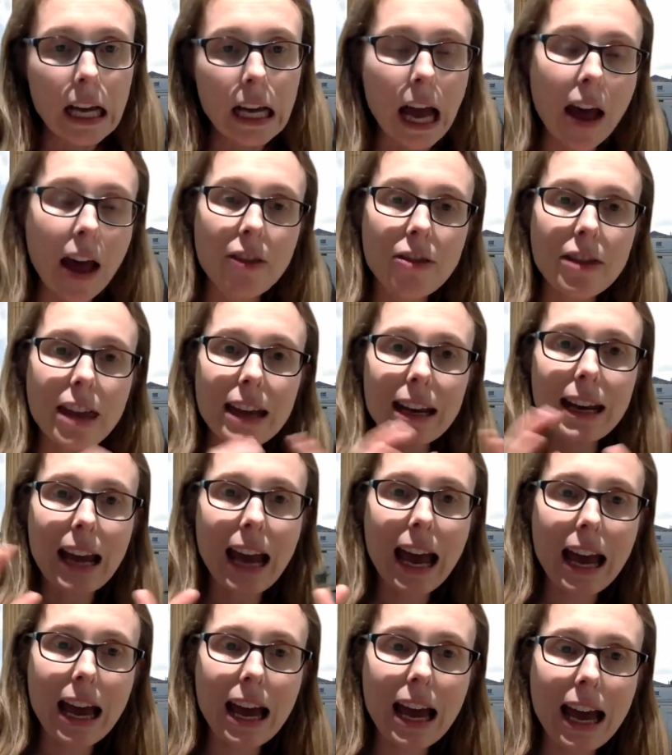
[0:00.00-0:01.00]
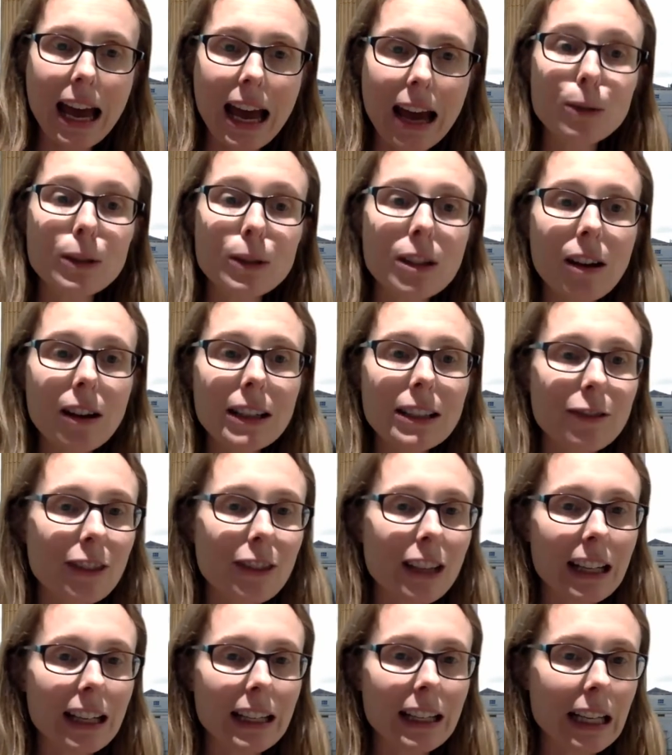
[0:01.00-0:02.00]
And then outside of the
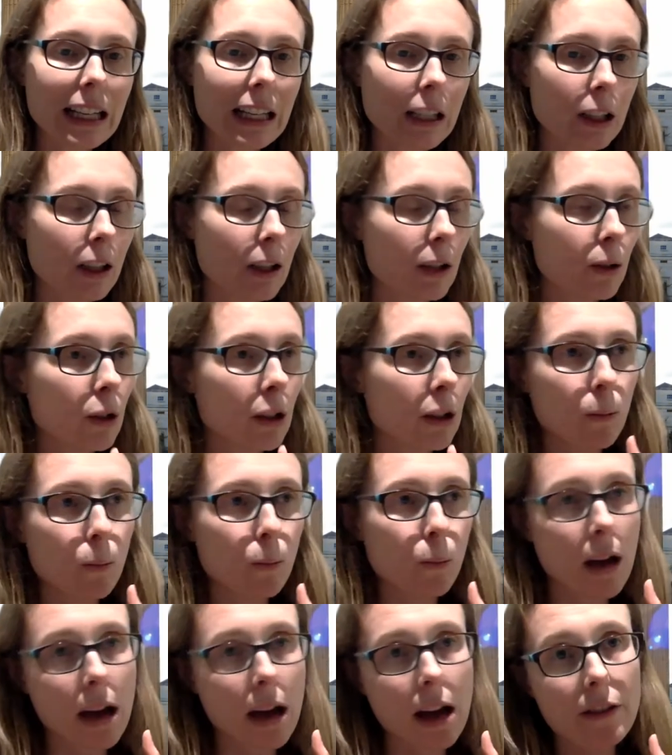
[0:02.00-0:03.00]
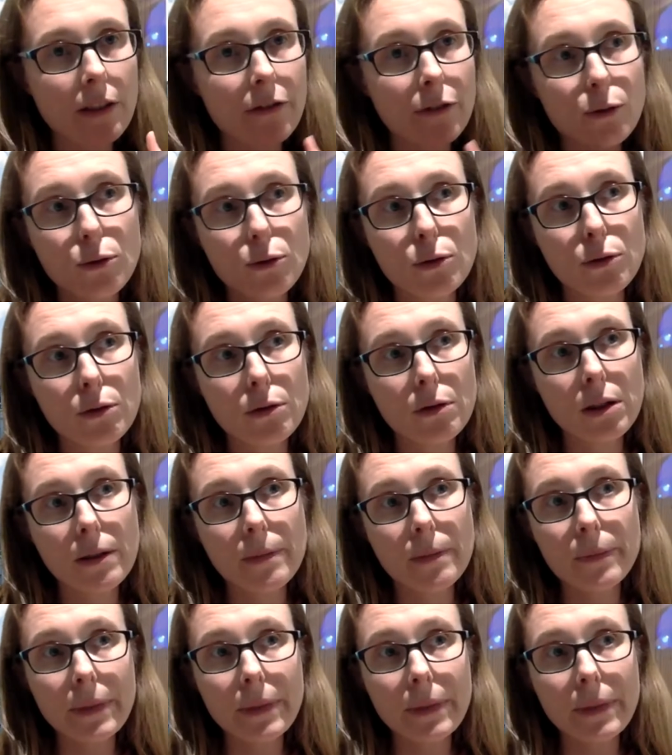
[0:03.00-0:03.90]
clinic, you can work for